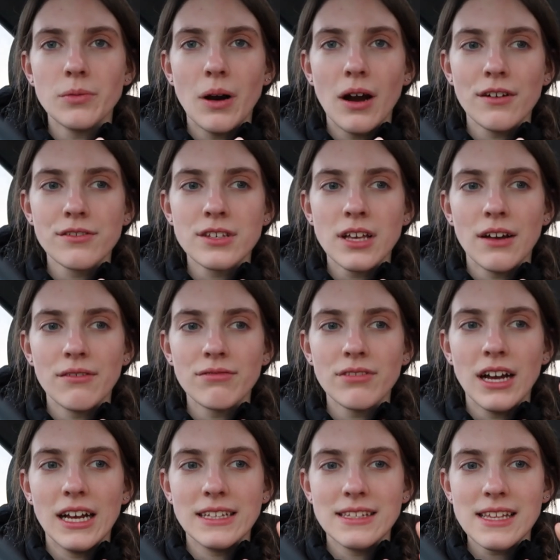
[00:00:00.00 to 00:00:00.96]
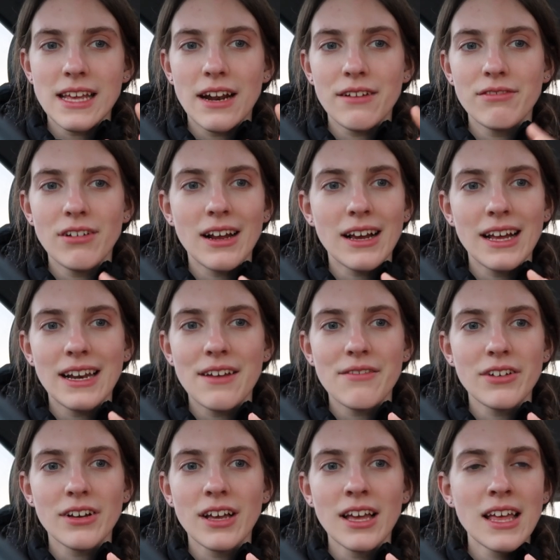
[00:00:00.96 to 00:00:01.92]
you are of certain friends, and I feel like I
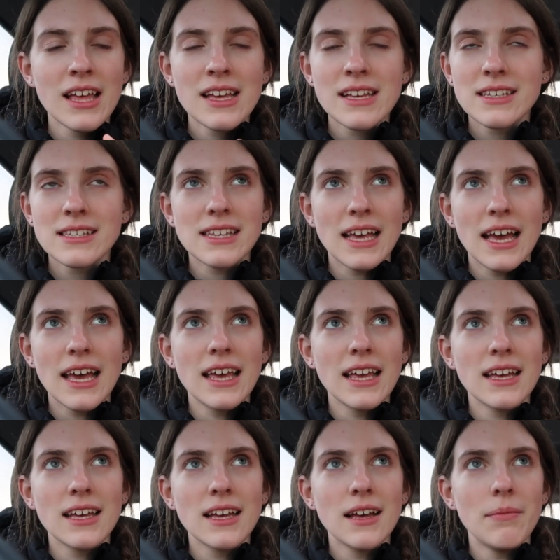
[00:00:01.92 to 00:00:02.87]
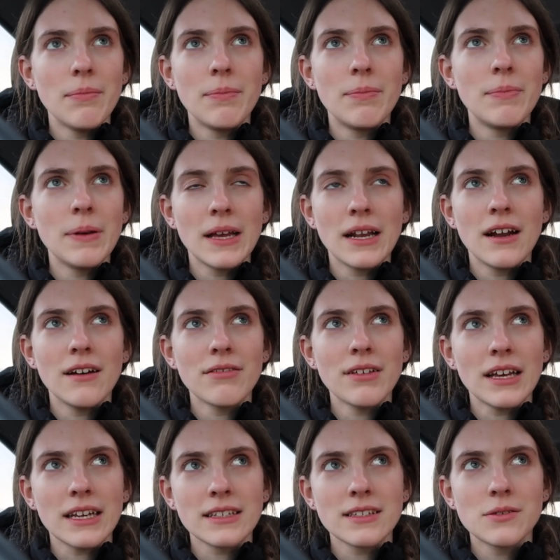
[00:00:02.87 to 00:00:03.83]
never say a big enough
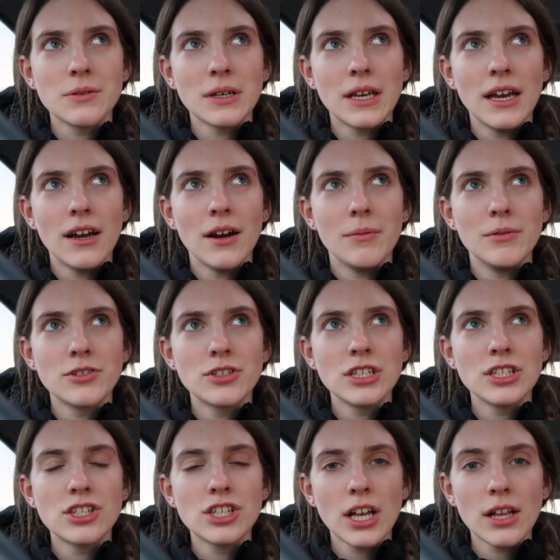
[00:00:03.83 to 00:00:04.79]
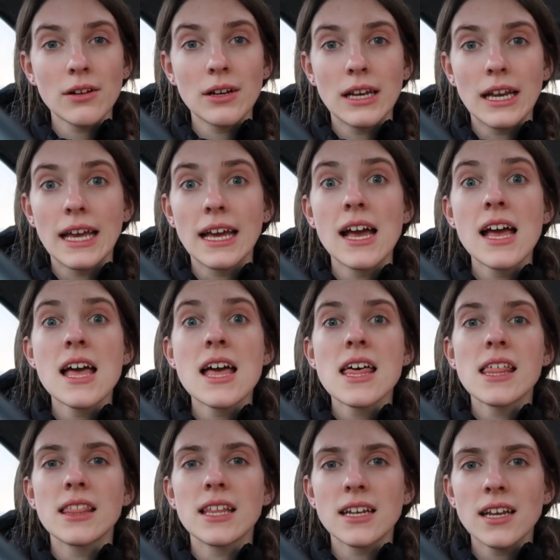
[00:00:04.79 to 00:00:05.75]
thanks to Akira, but she's genuinely
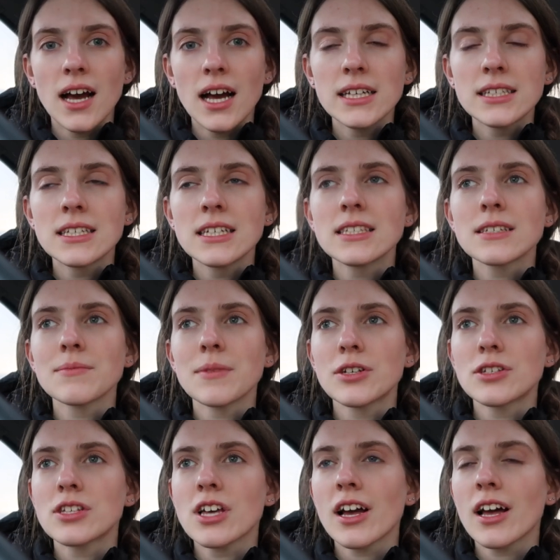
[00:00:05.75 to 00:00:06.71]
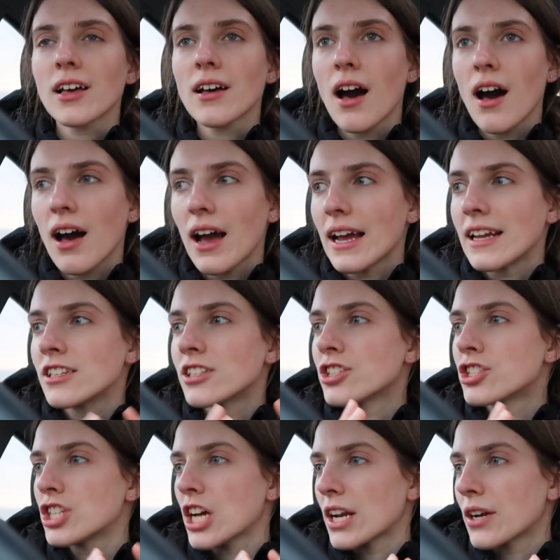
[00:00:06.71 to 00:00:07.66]
the nicest, most
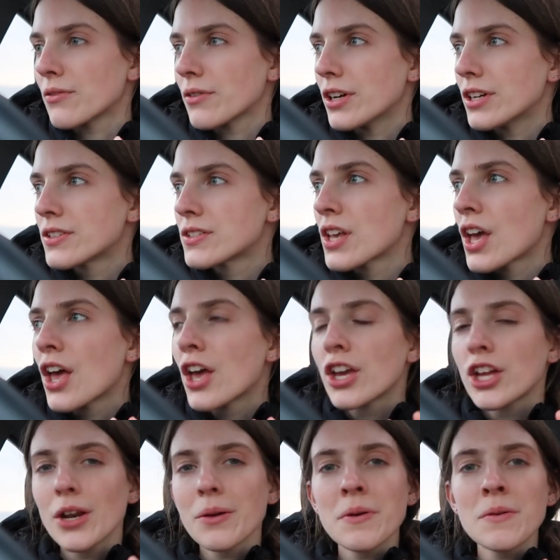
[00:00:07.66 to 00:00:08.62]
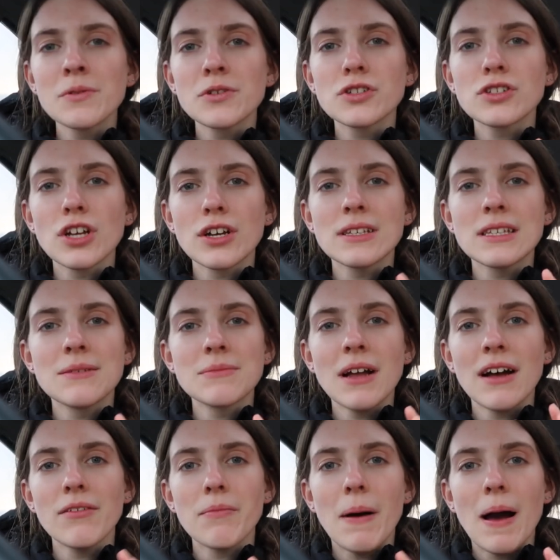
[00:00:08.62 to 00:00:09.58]
kind, generous. You know, people just don't seem
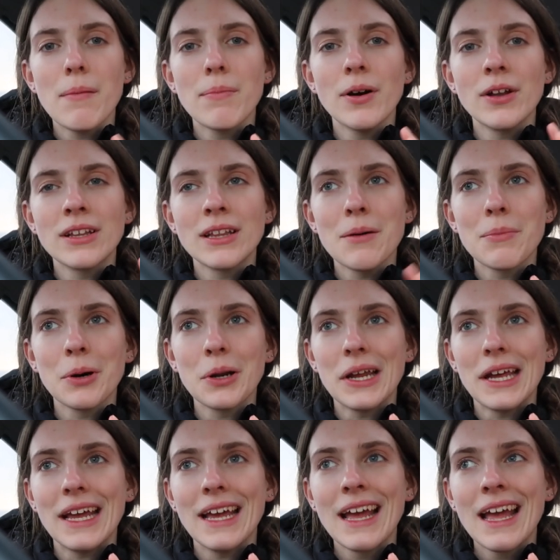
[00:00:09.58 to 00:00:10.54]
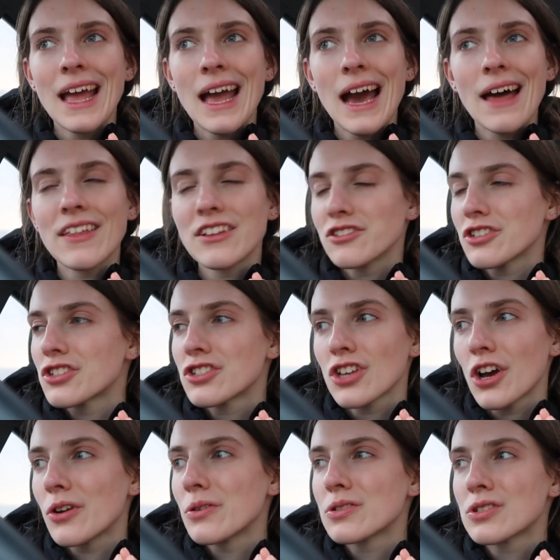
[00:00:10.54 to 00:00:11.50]
to have a bad bone in their body and they're just
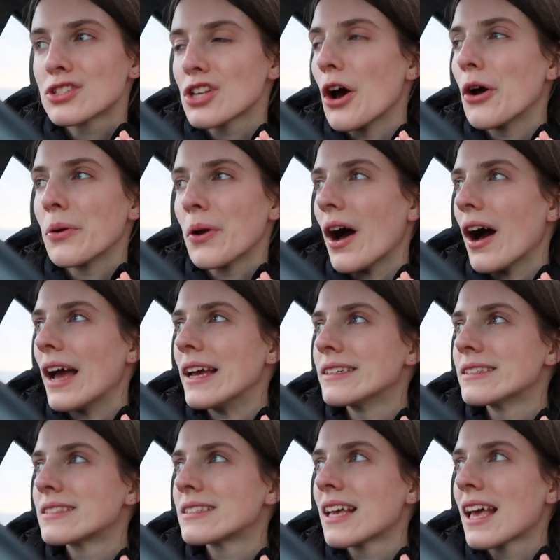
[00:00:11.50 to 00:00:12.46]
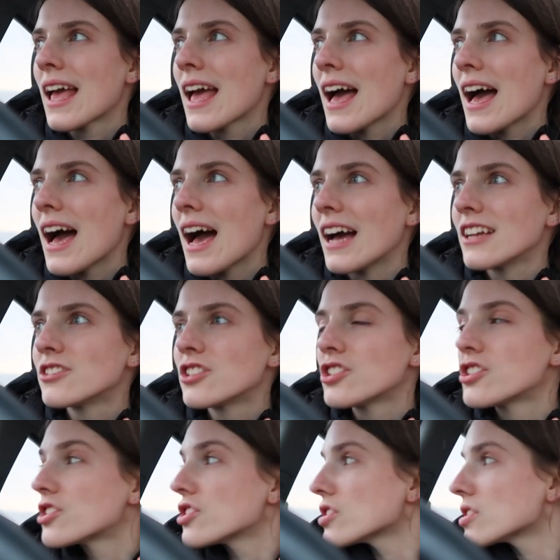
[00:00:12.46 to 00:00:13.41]
so, so nice. And
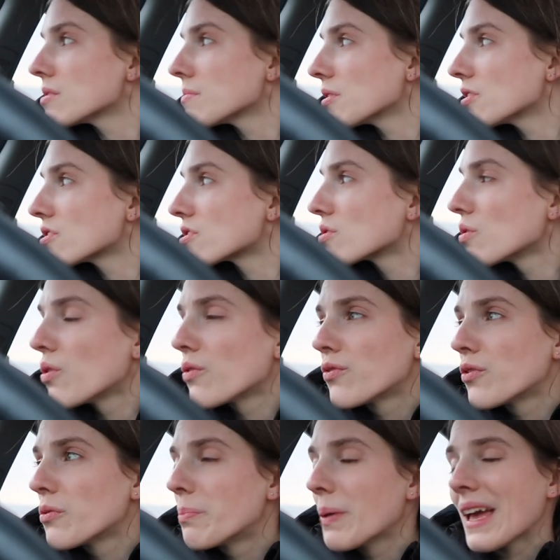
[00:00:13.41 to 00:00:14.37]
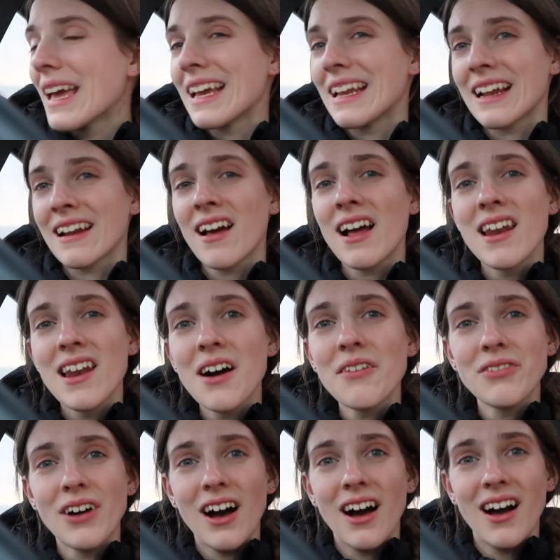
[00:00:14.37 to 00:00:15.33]
she's just the most thoughtful being and I
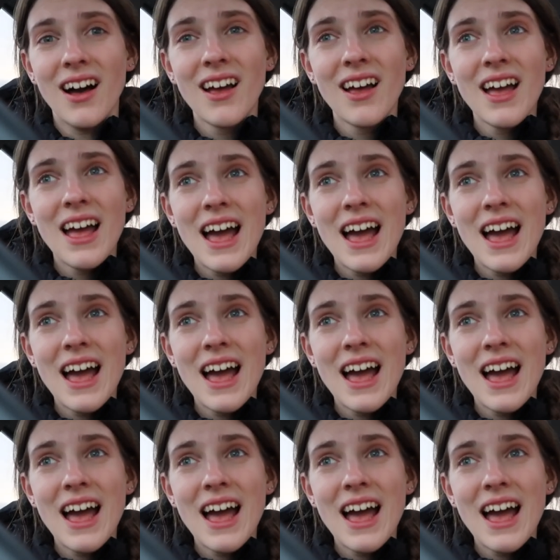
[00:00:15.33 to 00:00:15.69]
love her.